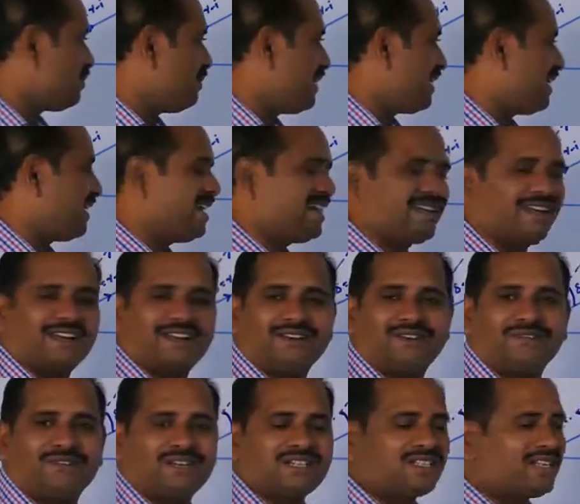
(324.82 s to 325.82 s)
be critical.
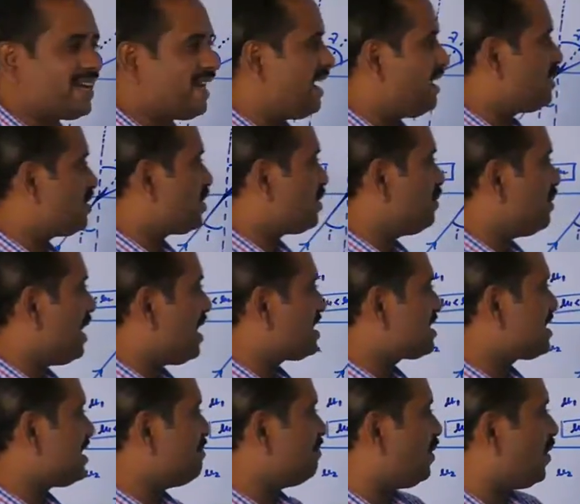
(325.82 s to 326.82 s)
Once again 2
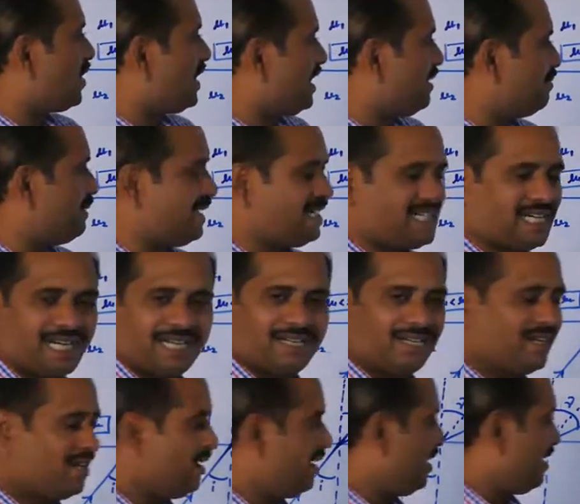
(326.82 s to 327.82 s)
marks important bit.
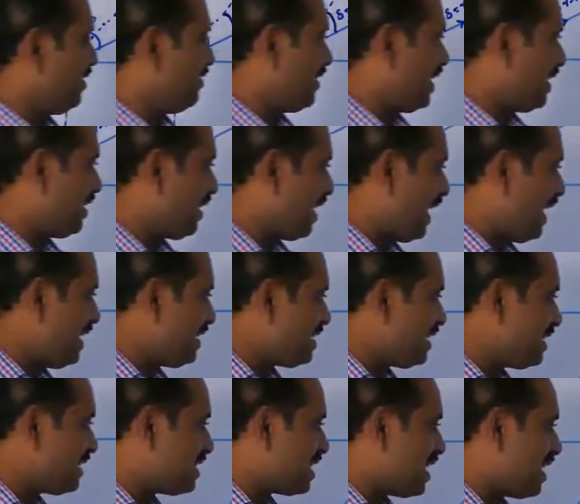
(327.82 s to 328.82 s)
When light
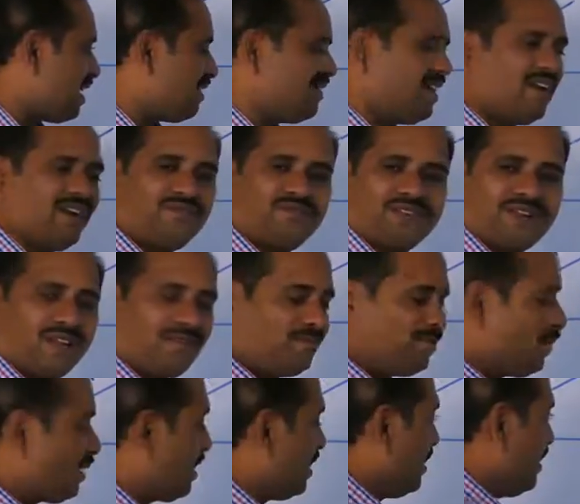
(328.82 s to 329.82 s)
travel from
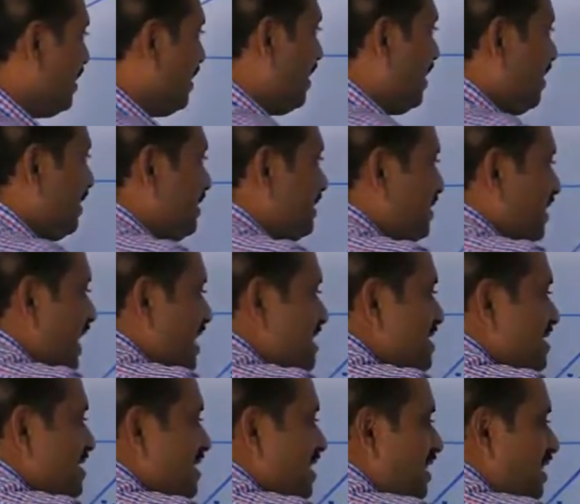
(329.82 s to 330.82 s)

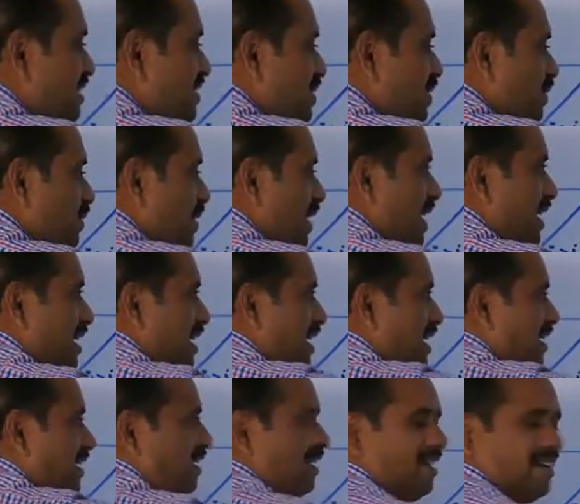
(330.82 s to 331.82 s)
denser to
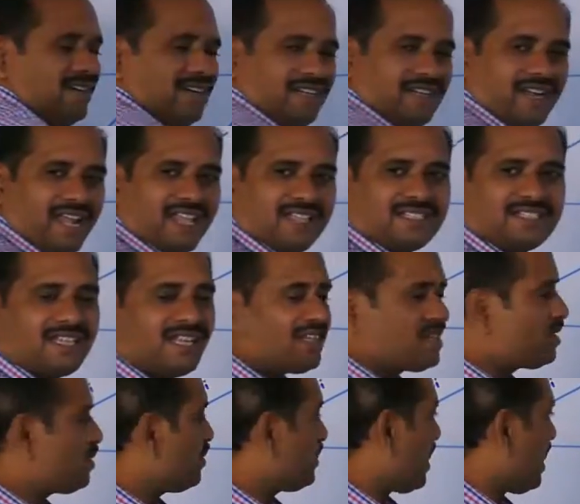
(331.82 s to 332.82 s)
rarer,
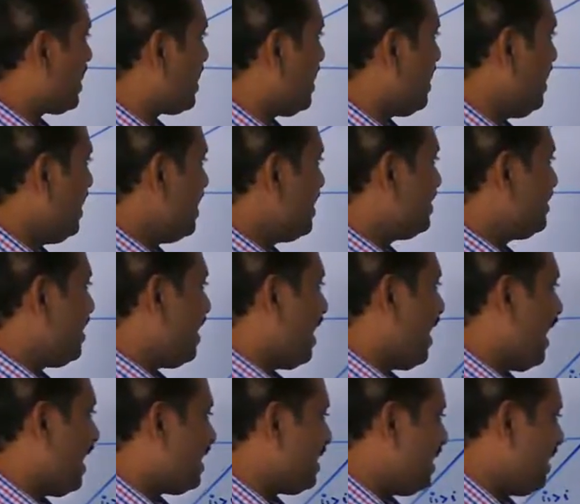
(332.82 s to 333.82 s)
the
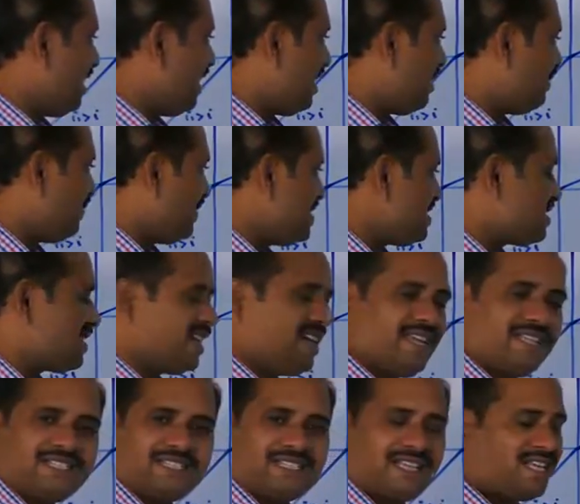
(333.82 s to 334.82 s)
angle of
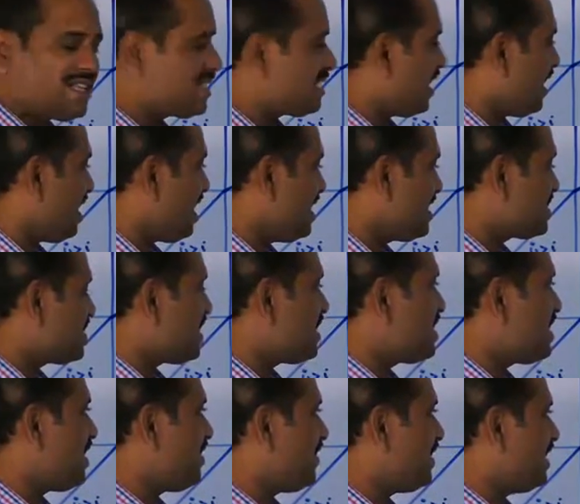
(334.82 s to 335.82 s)
incidence is in such
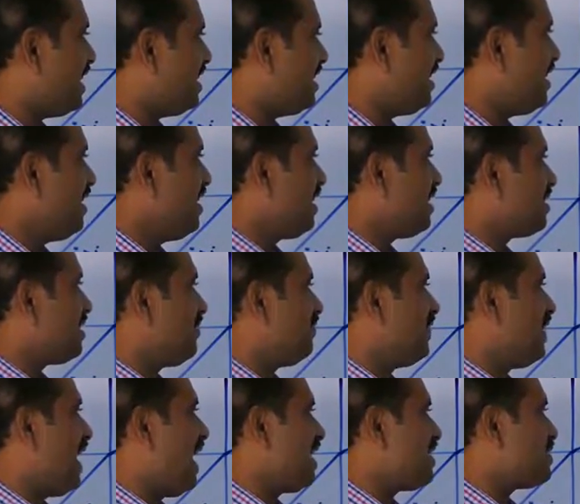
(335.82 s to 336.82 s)
a way that
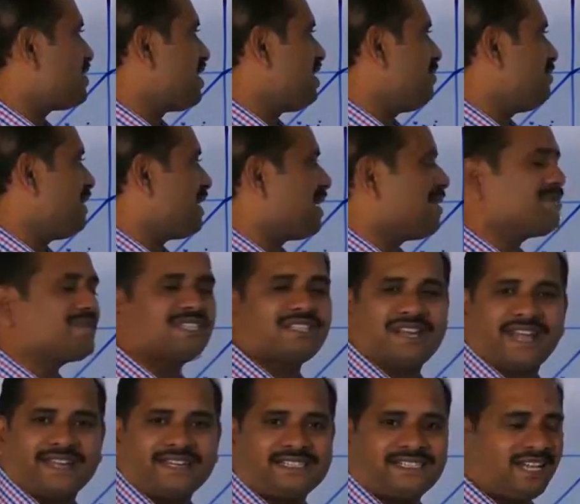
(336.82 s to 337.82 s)
refraction becomes
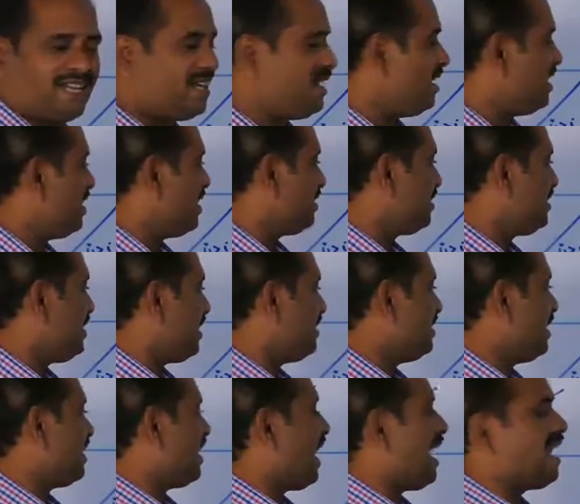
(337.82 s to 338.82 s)
90, then
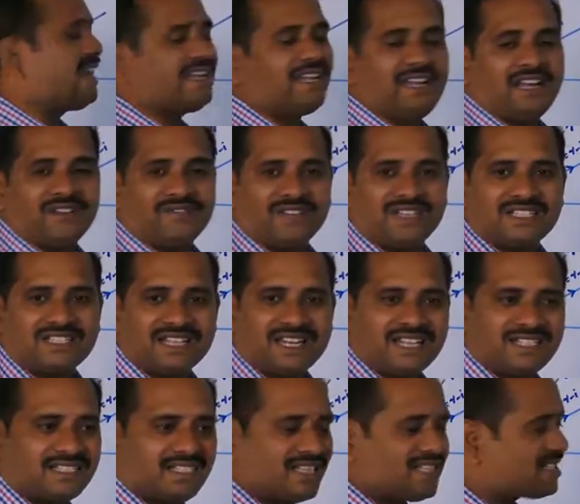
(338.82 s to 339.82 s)
that angle of
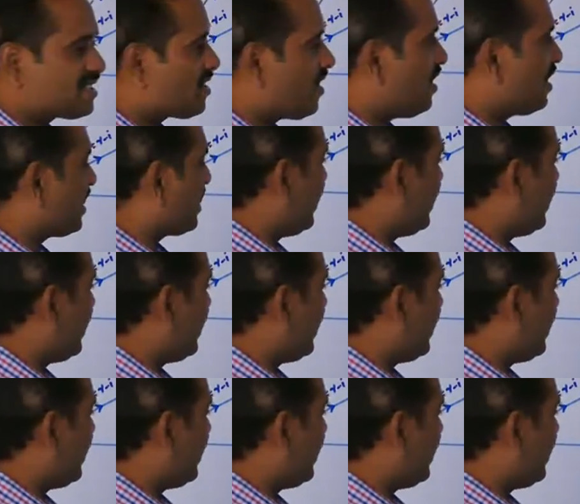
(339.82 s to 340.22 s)
incidence is called